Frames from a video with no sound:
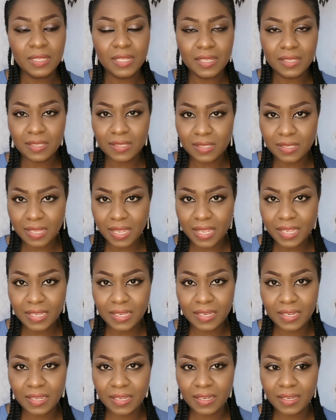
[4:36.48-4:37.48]

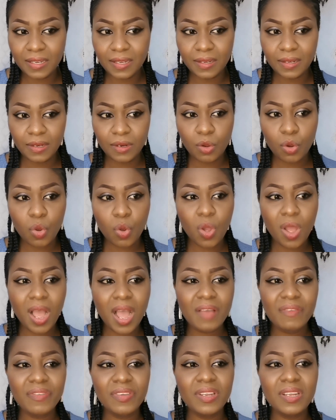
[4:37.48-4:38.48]
deciding or
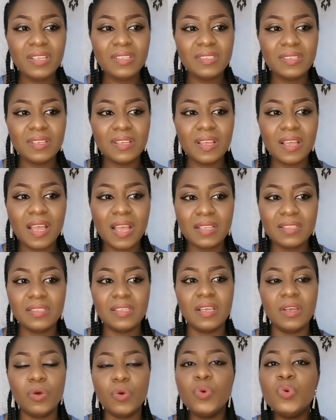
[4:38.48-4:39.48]
having it as
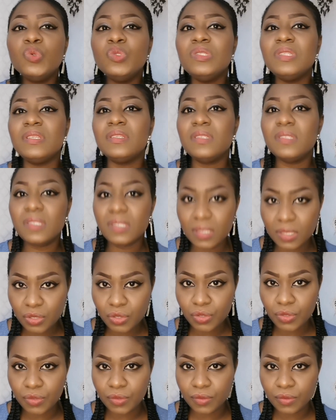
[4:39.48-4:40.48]
her own
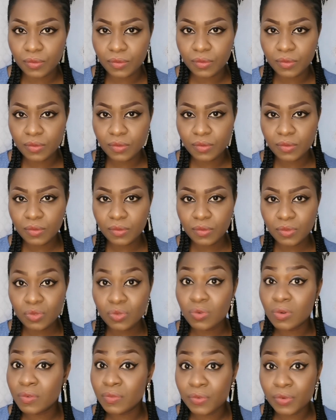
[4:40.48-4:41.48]
decision
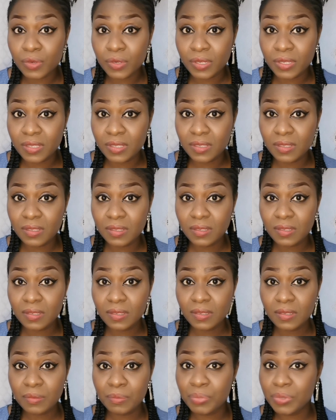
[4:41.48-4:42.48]
to avoid
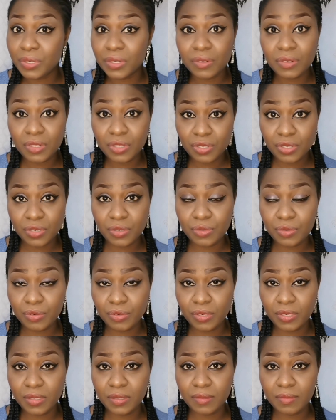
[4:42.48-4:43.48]
bearing
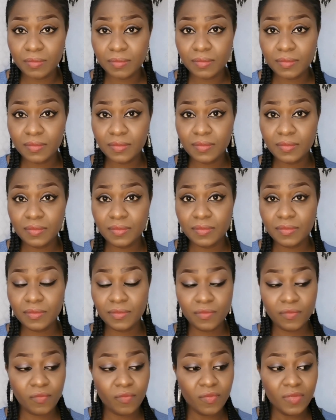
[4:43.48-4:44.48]
children.
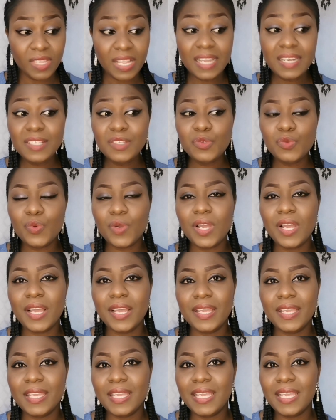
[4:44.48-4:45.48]
That is
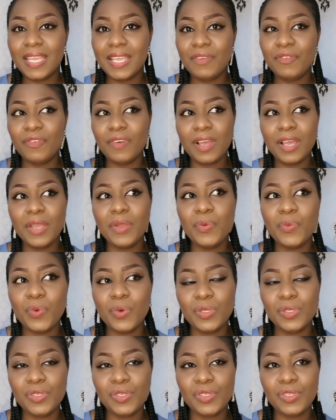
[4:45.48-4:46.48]
why if I
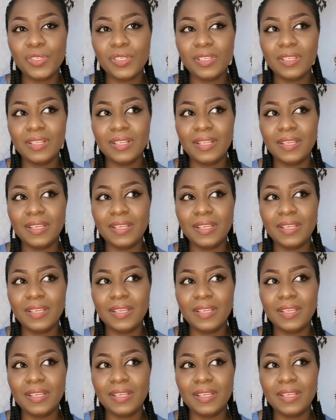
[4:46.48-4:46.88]
watch